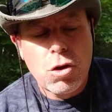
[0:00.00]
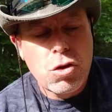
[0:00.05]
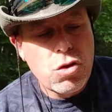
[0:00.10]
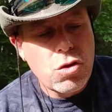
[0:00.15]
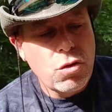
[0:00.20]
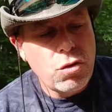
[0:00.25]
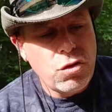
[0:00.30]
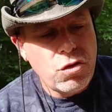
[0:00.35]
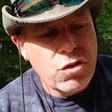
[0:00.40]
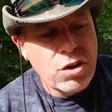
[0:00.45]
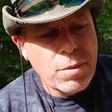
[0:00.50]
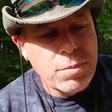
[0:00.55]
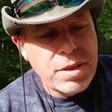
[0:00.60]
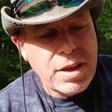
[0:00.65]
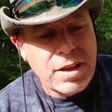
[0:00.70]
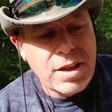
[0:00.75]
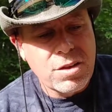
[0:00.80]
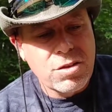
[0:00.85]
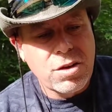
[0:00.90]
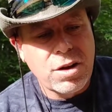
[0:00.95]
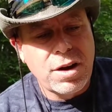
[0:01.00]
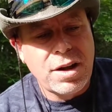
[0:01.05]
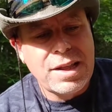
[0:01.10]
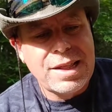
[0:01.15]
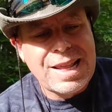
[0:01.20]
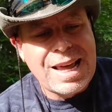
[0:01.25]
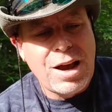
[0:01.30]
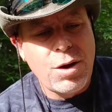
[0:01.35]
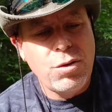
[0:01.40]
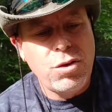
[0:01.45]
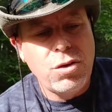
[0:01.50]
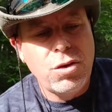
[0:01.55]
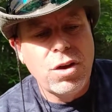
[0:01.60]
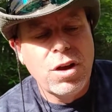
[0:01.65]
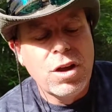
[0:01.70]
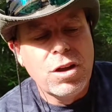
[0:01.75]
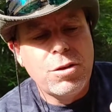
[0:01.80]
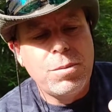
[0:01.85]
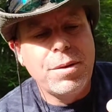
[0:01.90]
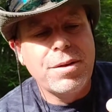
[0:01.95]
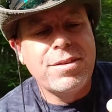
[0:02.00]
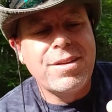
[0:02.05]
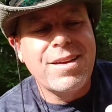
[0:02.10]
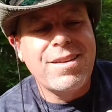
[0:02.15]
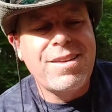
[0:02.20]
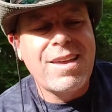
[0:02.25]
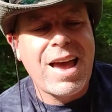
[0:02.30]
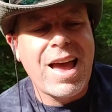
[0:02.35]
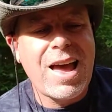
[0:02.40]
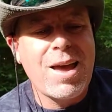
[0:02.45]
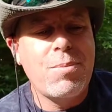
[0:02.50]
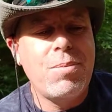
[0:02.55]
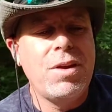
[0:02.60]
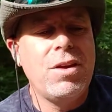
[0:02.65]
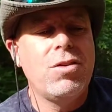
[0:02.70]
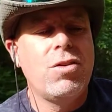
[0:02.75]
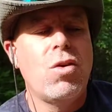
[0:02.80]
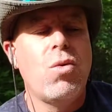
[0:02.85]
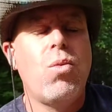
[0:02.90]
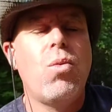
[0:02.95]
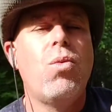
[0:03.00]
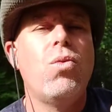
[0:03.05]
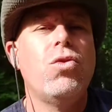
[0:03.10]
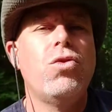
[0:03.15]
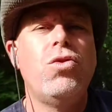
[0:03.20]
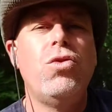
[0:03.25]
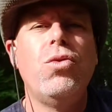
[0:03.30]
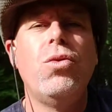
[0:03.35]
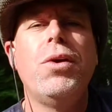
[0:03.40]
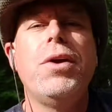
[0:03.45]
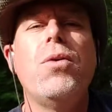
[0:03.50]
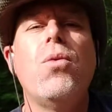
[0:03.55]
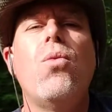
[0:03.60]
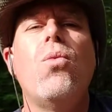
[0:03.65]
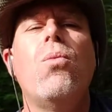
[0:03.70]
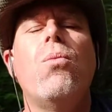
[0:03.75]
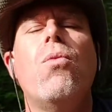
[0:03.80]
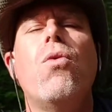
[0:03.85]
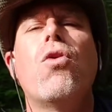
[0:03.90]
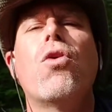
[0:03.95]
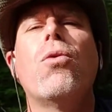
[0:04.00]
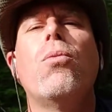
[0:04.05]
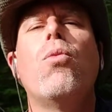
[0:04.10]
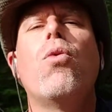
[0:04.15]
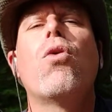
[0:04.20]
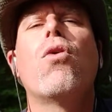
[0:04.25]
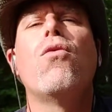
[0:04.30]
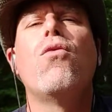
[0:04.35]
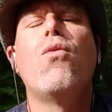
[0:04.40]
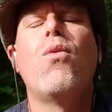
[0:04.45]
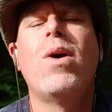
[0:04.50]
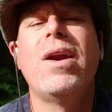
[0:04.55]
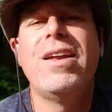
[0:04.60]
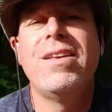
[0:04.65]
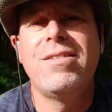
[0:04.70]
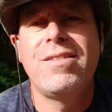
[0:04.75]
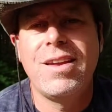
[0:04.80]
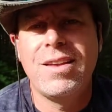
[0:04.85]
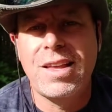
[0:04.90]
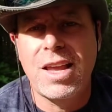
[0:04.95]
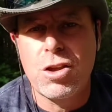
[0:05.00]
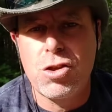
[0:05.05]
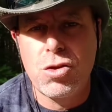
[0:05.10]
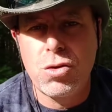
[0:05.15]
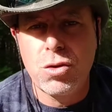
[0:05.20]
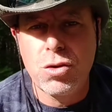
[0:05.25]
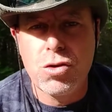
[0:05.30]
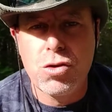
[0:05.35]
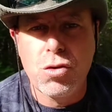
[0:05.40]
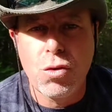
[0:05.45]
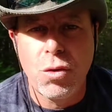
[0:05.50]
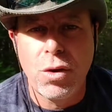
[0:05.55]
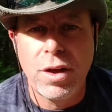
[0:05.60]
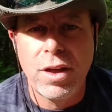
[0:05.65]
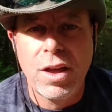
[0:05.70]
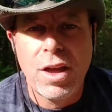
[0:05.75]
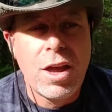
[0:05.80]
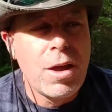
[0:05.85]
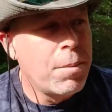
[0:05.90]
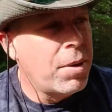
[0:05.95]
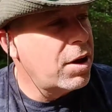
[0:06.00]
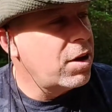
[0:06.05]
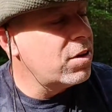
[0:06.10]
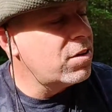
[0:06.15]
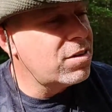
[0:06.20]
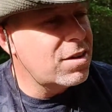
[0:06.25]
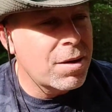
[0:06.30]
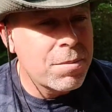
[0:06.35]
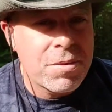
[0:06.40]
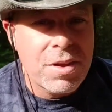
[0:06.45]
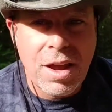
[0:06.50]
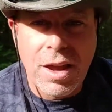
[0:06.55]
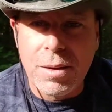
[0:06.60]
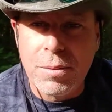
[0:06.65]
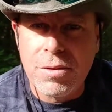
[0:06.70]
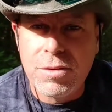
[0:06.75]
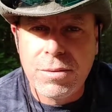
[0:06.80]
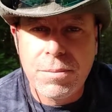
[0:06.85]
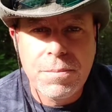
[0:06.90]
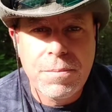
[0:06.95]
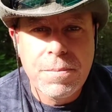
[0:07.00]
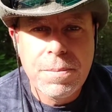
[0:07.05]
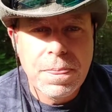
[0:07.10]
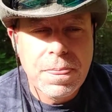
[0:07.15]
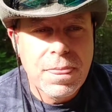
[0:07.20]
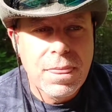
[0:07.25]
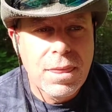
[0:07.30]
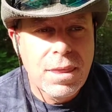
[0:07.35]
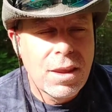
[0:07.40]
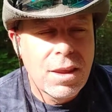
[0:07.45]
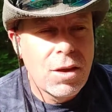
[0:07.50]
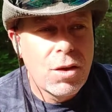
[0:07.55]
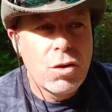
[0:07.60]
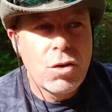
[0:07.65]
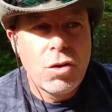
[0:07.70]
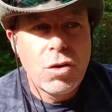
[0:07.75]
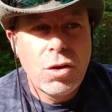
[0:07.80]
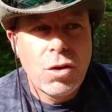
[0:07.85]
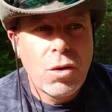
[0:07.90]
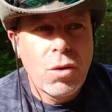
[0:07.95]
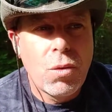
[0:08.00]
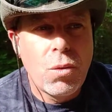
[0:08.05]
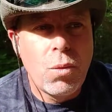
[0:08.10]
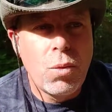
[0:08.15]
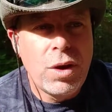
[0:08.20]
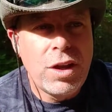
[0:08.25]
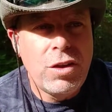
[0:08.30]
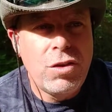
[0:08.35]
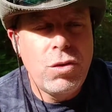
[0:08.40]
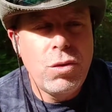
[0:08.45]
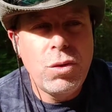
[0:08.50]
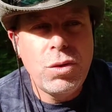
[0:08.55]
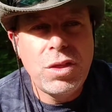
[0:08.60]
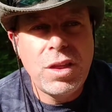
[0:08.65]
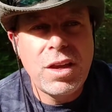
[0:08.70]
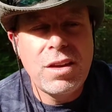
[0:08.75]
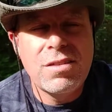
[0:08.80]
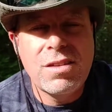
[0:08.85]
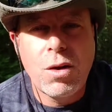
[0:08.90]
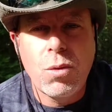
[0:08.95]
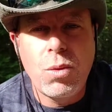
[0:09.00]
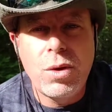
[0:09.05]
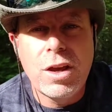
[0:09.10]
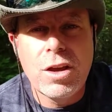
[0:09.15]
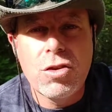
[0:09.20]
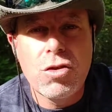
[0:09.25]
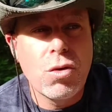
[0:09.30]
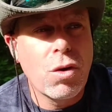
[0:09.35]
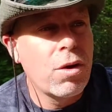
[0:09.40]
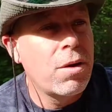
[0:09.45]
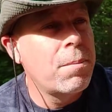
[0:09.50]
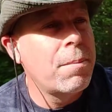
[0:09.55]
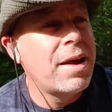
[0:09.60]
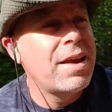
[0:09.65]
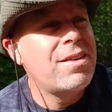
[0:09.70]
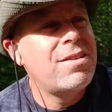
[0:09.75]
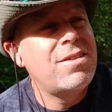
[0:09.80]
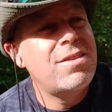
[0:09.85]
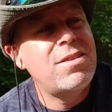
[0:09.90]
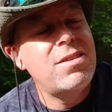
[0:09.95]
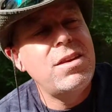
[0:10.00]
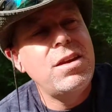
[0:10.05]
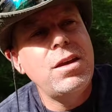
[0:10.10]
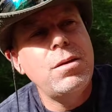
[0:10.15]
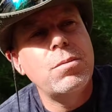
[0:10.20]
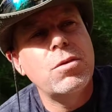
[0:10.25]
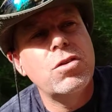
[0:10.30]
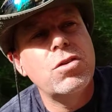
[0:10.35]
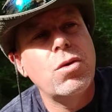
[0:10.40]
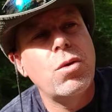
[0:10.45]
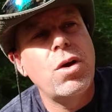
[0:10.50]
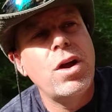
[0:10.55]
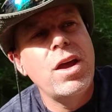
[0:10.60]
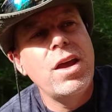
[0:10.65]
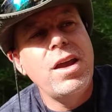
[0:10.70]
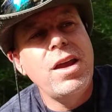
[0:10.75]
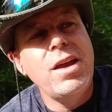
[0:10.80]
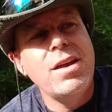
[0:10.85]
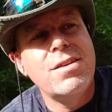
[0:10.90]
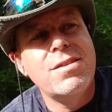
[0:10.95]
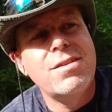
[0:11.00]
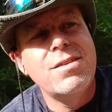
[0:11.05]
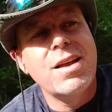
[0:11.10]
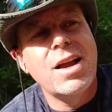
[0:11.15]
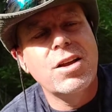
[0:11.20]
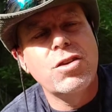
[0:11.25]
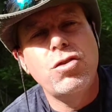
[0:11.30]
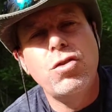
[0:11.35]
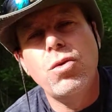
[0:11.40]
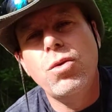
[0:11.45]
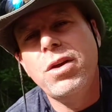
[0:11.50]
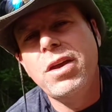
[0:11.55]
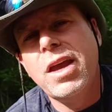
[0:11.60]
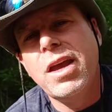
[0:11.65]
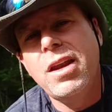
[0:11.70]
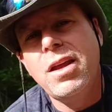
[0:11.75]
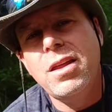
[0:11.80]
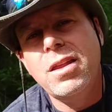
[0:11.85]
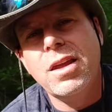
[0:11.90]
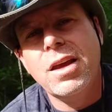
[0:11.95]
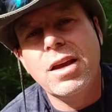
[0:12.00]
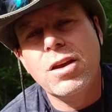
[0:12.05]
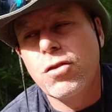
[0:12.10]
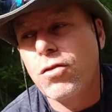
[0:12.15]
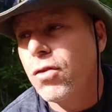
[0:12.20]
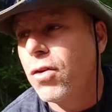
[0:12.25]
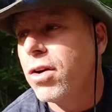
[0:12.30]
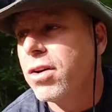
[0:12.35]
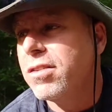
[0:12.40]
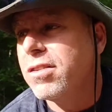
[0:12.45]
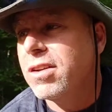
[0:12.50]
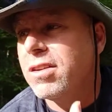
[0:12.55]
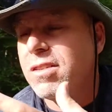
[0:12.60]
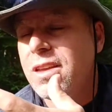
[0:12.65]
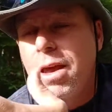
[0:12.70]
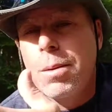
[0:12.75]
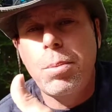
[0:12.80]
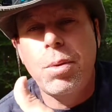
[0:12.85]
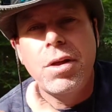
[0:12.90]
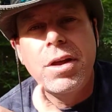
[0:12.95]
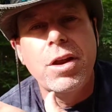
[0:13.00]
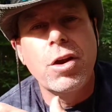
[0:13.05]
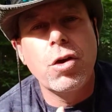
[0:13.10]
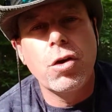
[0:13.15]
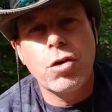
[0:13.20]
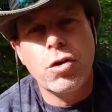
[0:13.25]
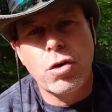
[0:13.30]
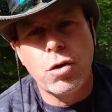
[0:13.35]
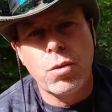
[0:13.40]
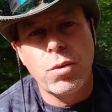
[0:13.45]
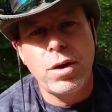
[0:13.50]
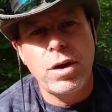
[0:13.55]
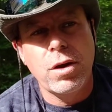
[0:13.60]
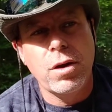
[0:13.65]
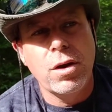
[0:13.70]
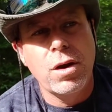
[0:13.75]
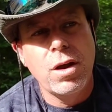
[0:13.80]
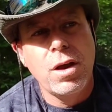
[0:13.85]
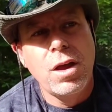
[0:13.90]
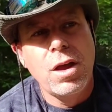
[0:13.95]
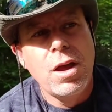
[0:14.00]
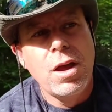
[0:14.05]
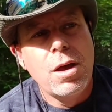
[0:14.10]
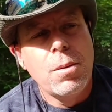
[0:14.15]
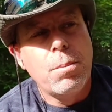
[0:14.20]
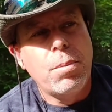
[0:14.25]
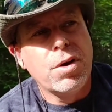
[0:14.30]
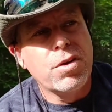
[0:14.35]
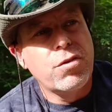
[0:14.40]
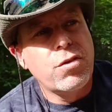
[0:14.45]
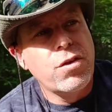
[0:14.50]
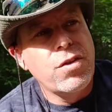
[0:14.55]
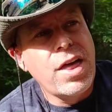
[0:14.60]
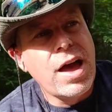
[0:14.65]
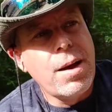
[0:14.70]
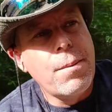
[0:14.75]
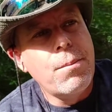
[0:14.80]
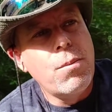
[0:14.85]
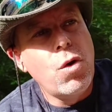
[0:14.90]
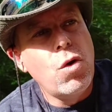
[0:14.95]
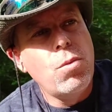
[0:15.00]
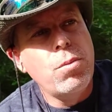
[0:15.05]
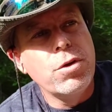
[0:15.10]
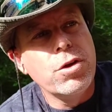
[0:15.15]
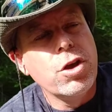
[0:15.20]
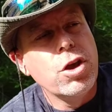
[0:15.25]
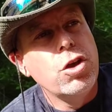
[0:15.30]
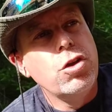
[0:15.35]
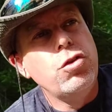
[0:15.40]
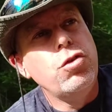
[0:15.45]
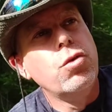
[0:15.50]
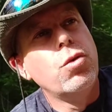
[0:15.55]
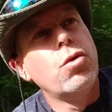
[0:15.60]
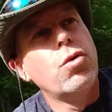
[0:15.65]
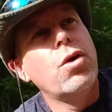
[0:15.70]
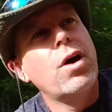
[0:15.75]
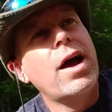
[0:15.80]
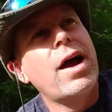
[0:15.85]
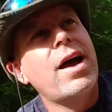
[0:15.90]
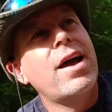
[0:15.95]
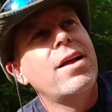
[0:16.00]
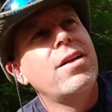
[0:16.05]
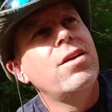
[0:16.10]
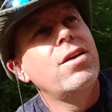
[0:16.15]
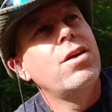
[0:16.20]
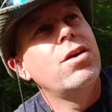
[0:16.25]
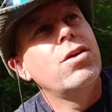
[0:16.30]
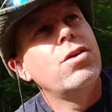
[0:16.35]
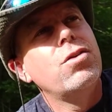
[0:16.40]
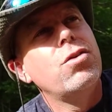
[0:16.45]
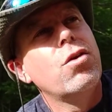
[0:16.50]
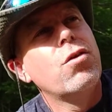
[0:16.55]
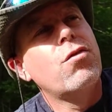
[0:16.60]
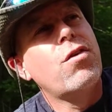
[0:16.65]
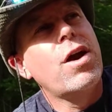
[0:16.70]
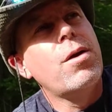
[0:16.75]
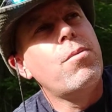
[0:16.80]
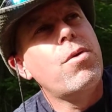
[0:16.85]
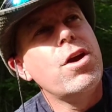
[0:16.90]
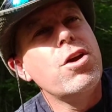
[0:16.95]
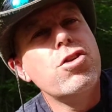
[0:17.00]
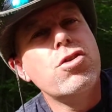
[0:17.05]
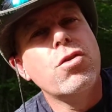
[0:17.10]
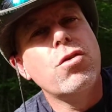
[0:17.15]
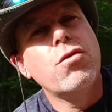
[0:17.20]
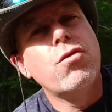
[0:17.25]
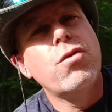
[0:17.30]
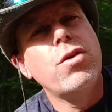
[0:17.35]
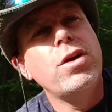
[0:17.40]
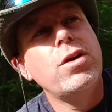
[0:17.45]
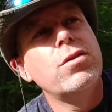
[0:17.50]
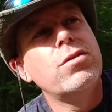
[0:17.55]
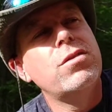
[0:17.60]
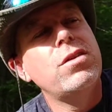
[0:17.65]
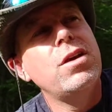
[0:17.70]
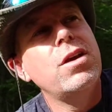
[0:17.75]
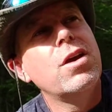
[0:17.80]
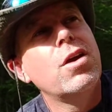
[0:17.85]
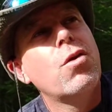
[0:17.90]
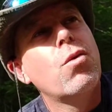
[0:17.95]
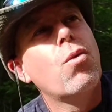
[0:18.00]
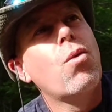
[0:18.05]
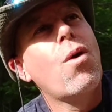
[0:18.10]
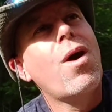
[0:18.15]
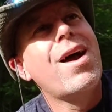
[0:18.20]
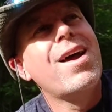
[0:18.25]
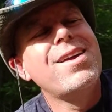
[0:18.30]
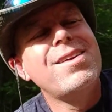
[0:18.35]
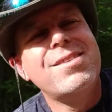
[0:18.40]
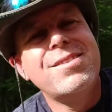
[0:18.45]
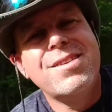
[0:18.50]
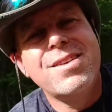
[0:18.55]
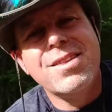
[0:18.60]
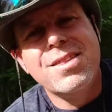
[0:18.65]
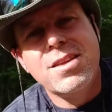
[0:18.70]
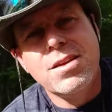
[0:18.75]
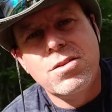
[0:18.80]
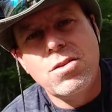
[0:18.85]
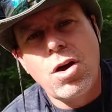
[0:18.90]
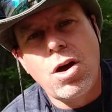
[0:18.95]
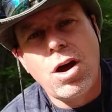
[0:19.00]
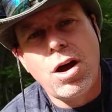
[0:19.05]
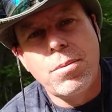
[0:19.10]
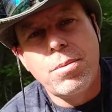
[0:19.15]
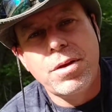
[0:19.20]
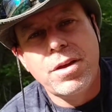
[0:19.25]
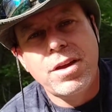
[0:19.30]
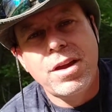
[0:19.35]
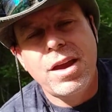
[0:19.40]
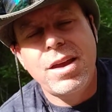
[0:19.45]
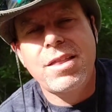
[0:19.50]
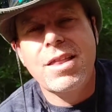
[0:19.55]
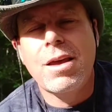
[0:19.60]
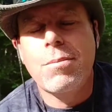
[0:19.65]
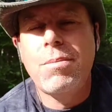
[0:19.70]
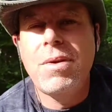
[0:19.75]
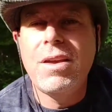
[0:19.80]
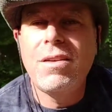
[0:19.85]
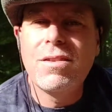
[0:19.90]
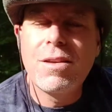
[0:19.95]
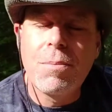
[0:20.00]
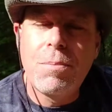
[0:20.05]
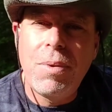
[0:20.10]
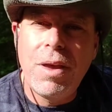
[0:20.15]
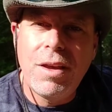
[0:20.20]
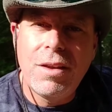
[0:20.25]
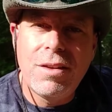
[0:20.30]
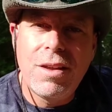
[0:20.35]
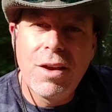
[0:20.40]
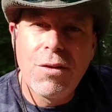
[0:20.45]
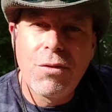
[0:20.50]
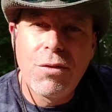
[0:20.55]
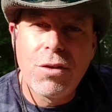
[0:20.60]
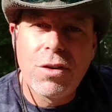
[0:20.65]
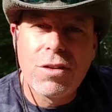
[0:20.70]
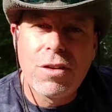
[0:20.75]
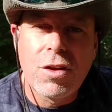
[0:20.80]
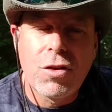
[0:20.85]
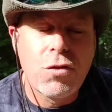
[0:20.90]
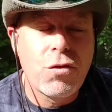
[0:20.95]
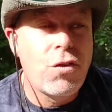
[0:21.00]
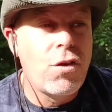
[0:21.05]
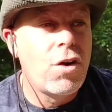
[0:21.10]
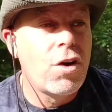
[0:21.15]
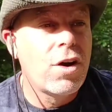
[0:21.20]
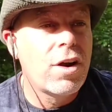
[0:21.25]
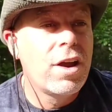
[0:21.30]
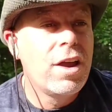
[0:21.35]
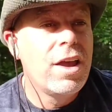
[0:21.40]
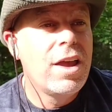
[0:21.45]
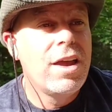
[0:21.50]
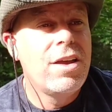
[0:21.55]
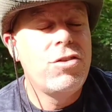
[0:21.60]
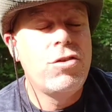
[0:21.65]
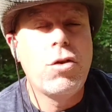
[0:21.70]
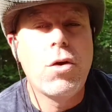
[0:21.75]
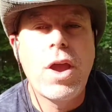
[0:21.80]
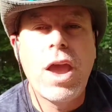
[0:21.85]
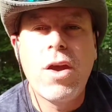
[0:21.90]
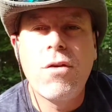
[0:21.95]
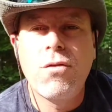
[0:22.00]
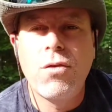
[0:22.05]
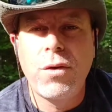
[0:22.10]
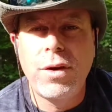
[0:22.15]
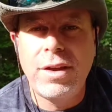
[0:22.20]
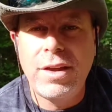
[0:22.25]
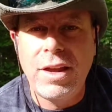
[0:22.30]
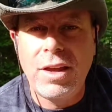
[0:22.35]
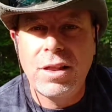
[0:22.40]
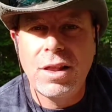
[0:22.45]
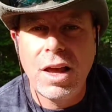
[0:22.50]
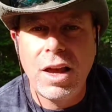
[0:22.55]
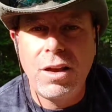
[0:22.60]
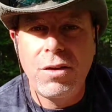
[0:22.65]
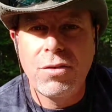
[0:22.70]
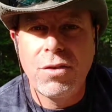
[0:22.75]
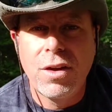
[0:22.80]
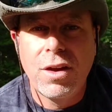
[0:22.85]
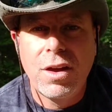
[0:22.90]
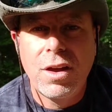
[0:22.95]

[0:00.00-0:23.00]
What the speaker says: Choose something that's going to allow you to be able to tap into doing more and more of what is it that you enjoy. Because sometimes we do things that we enjoy. It might seem as though it's not doing anything as far as example in our career. But for that moment, you had your vibrational frequency rise to the top. And that makes a big difference as far as your everyday life.